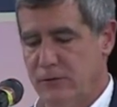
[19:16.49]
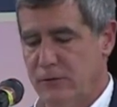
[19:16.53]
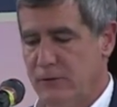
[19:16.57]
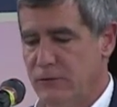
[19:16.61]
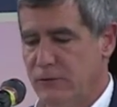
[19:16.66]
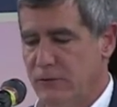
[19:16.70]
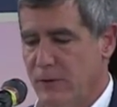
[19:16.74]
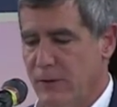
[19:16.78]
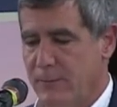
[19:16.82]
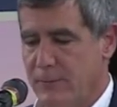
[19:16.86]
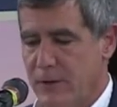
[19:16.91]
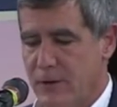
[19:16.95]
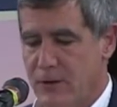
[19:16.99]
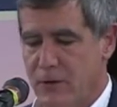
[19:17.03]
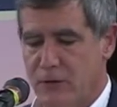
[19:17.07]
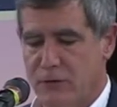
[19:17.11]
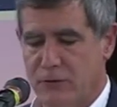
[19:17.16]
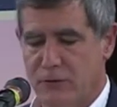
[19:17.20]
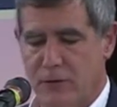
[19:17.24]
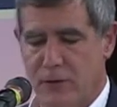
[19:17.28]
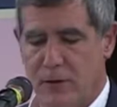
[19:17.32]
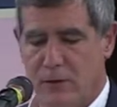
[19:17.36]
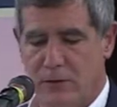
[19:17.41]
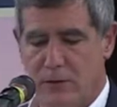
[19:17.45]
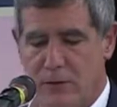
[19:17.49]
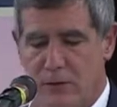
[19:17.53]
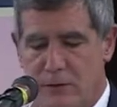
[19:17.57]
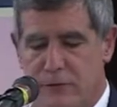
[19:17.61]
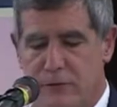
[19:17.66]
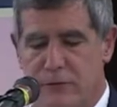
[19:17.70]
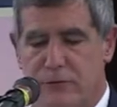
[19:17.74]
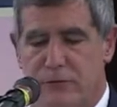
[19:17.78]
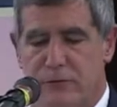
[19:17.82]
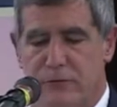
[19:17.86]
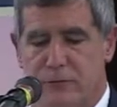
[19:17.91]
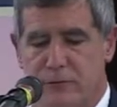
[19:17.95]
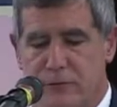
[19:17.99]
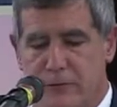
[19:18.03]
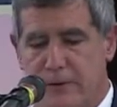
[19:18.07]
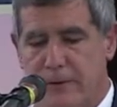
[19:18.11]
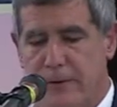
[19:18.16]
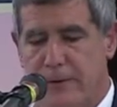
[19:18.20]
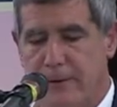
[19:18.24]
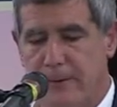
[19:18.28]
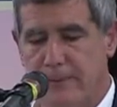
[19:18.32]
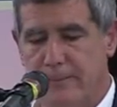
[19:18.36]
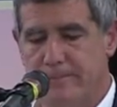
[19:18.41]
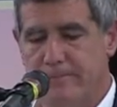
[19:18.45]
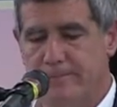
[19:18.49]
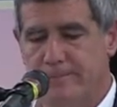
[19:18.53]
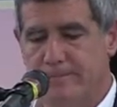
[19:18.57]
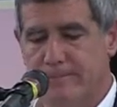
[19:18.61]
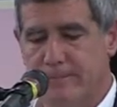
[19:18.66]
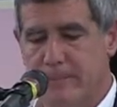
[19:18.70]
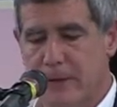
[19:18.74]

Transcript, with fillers: Islam and Aristotle, it's um,